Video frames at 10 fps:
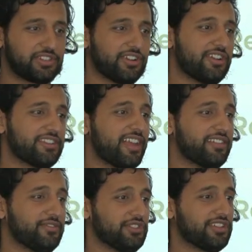sure none
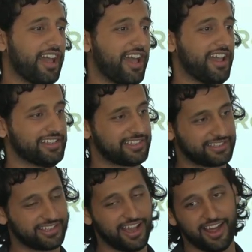of you
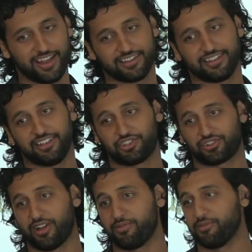guys got in
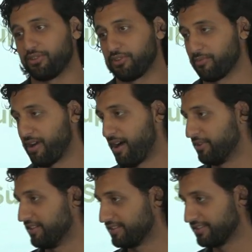trouble with your
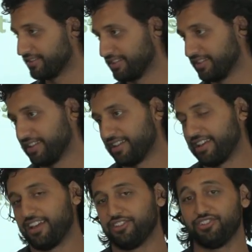mama,
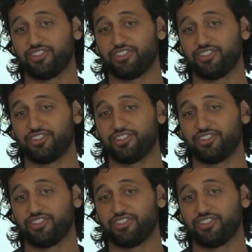and